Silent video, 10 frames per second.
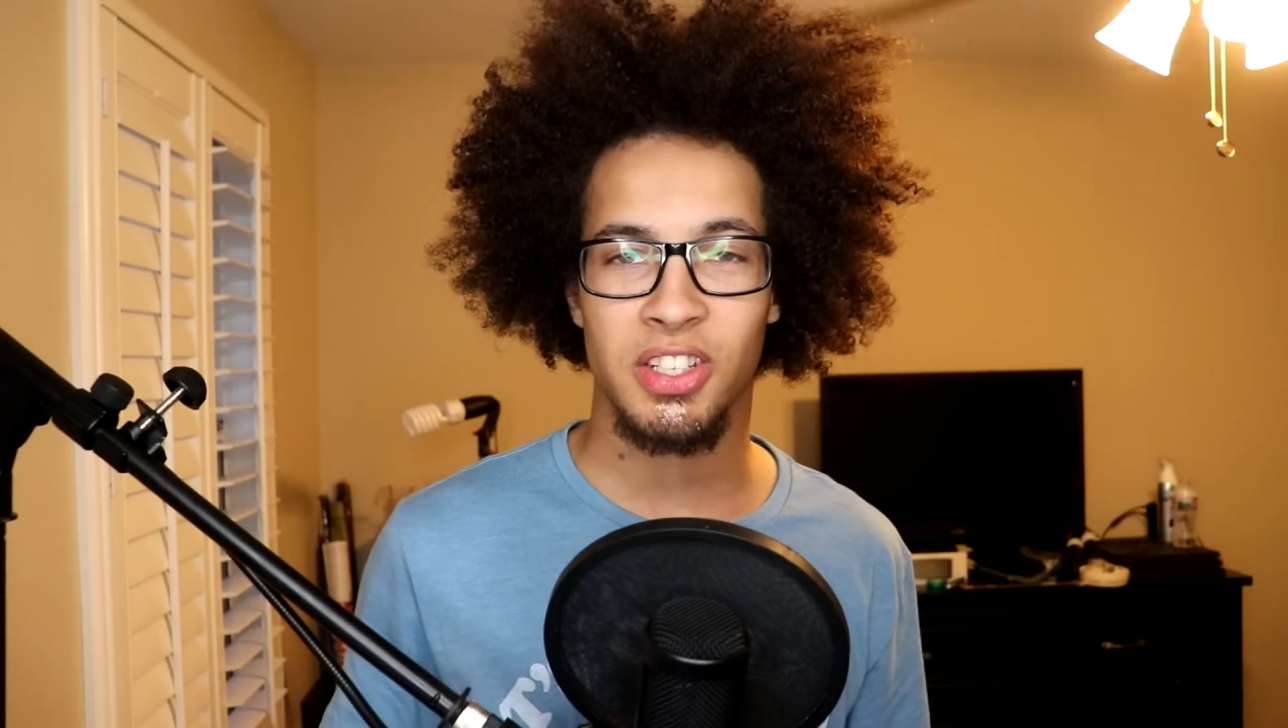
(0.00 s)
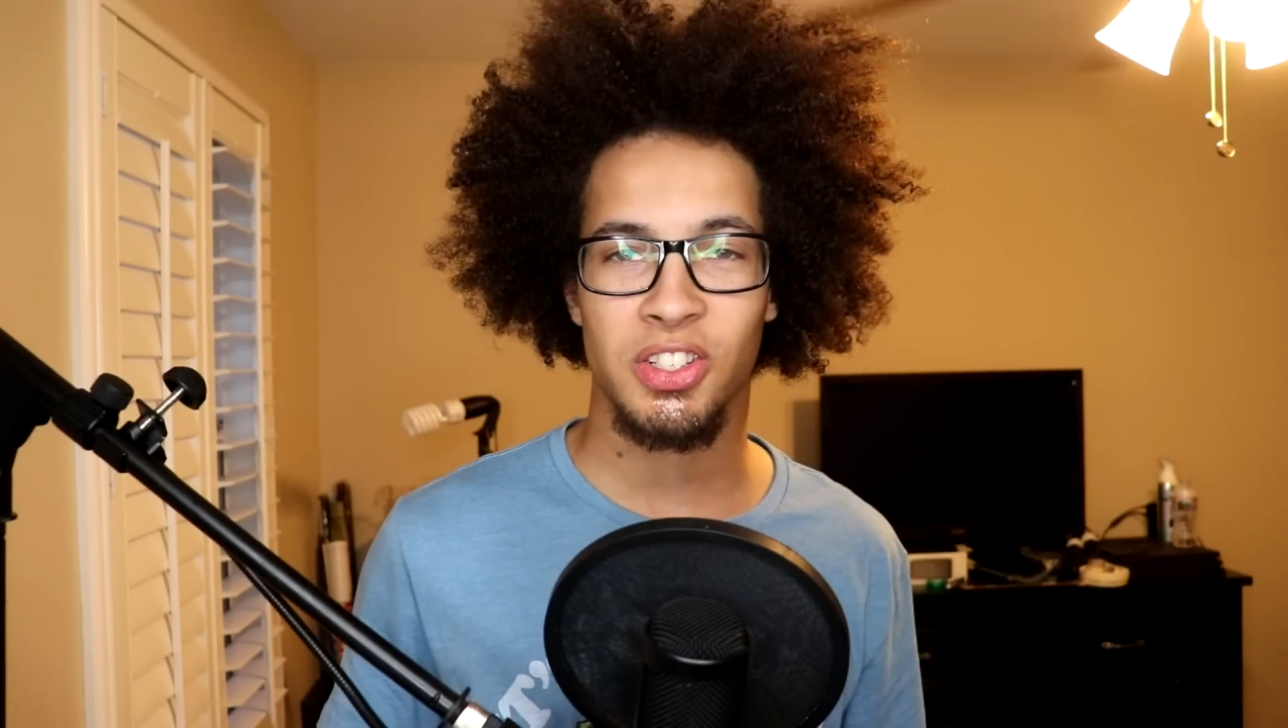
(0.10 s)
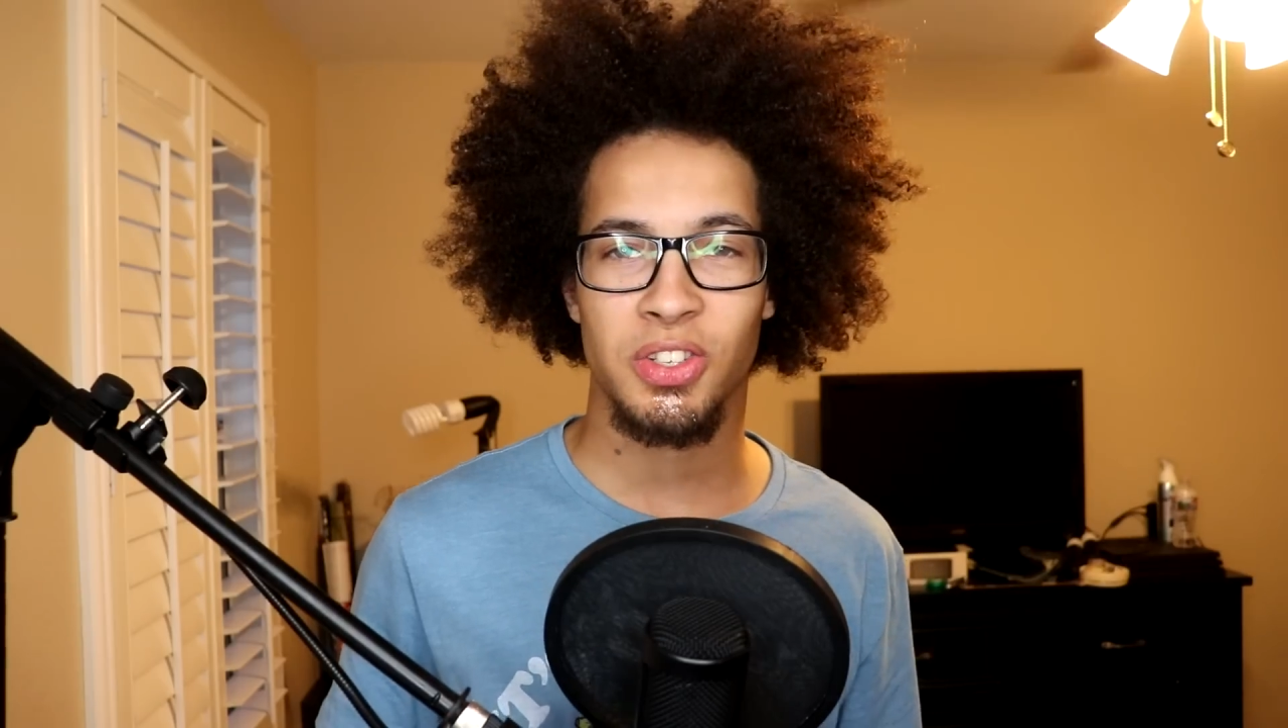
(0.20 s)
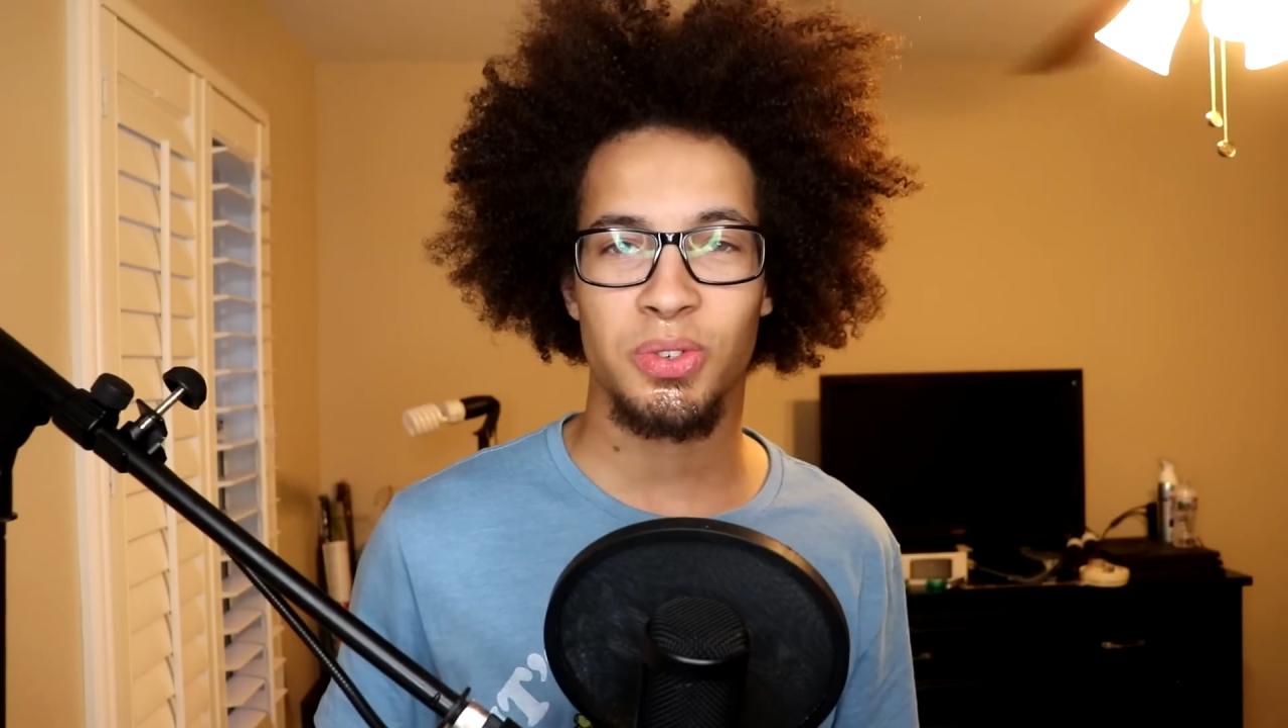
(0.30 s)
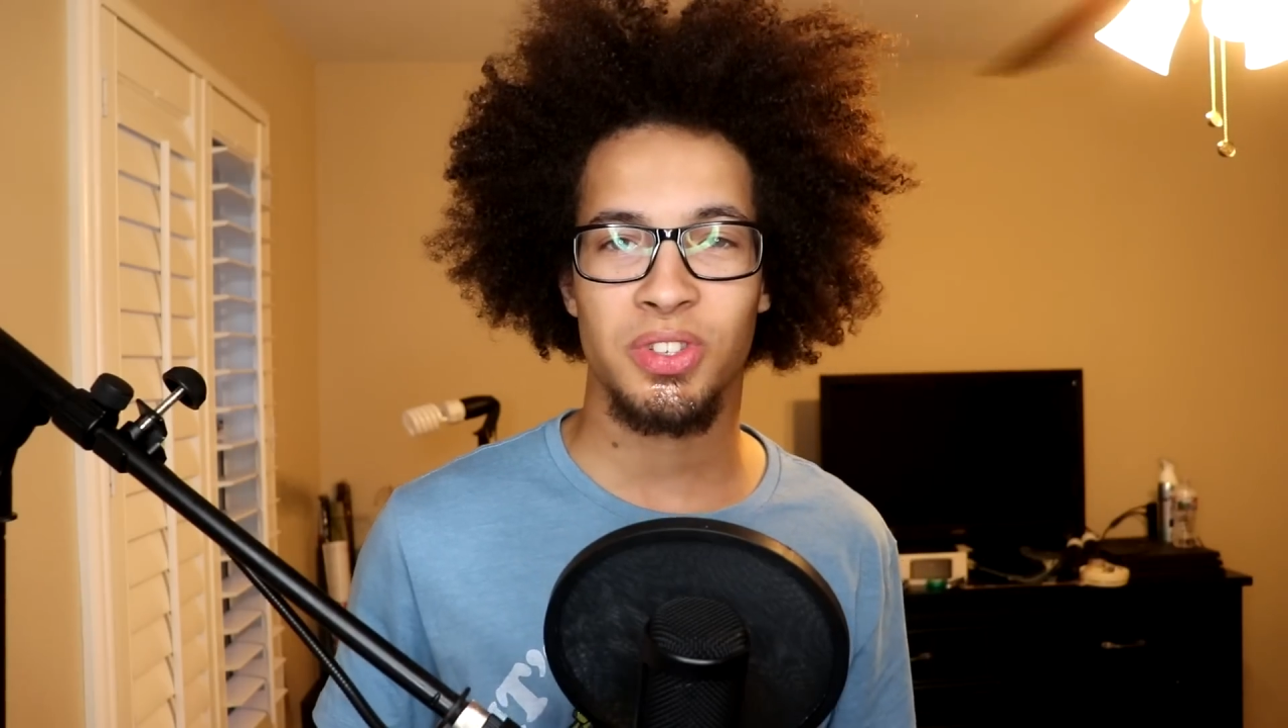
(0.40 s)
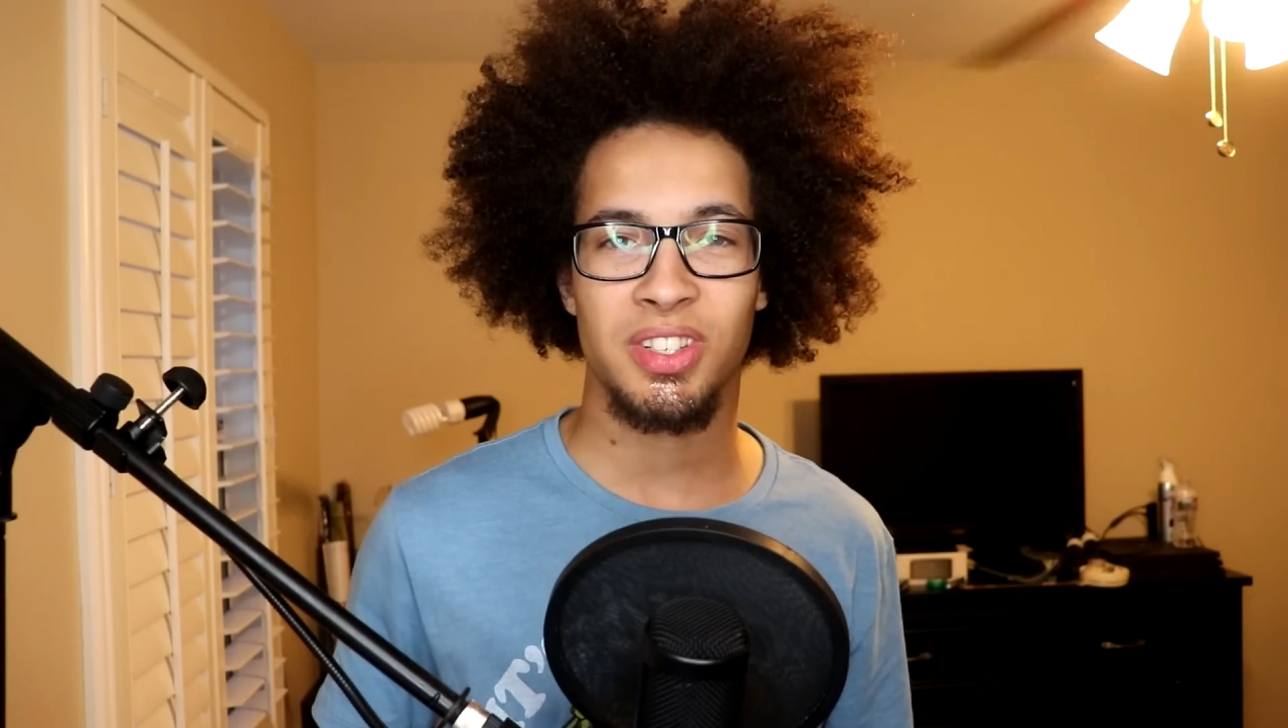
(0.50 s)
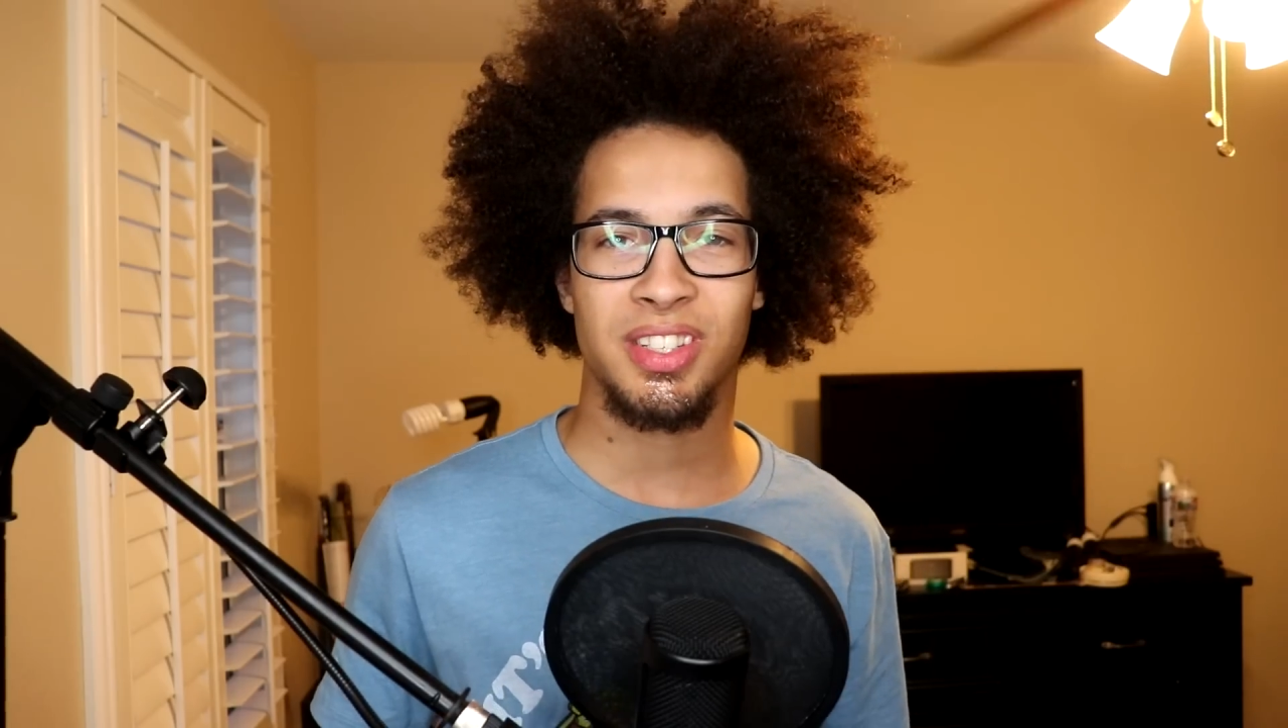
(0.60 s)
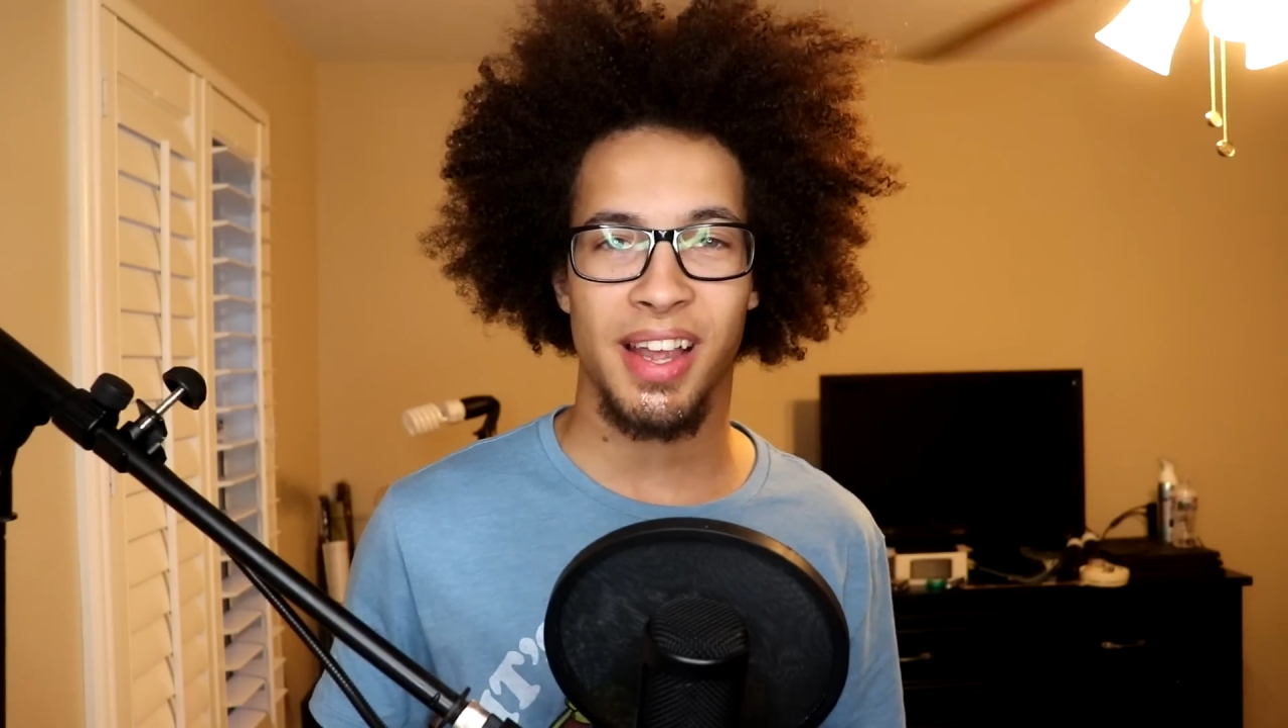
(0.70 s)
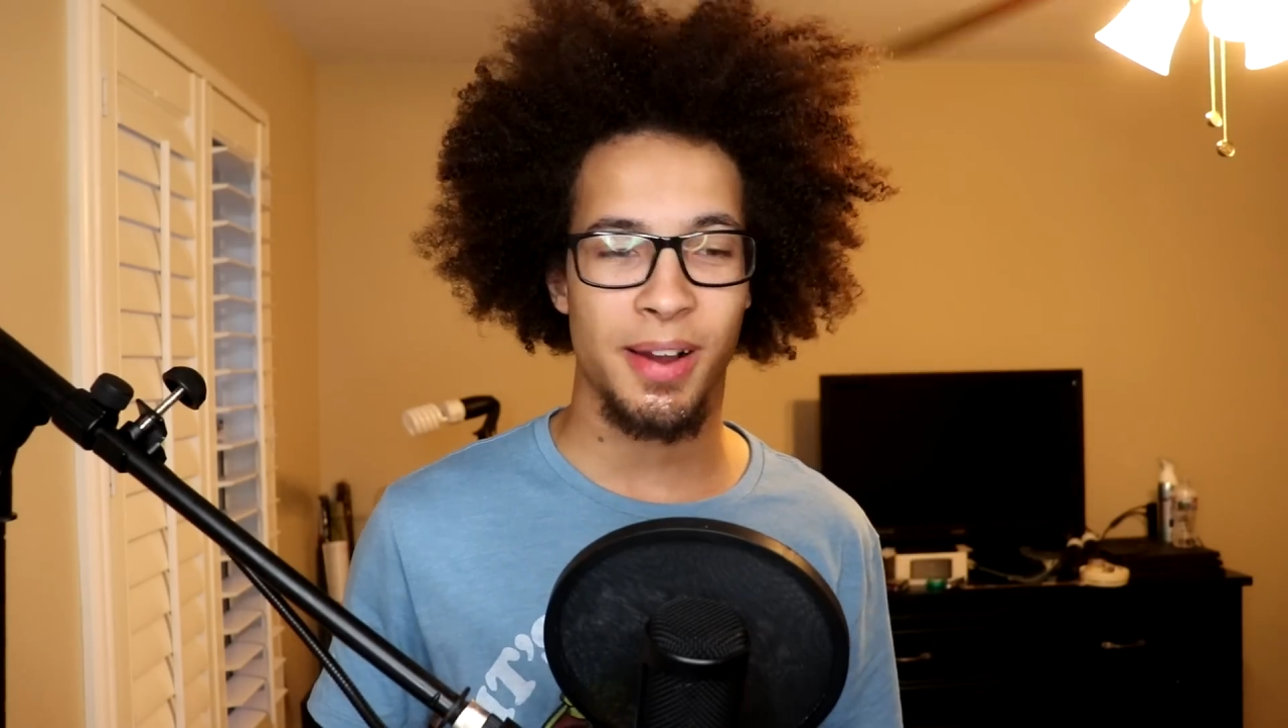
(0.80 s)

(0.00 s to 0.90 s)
excuses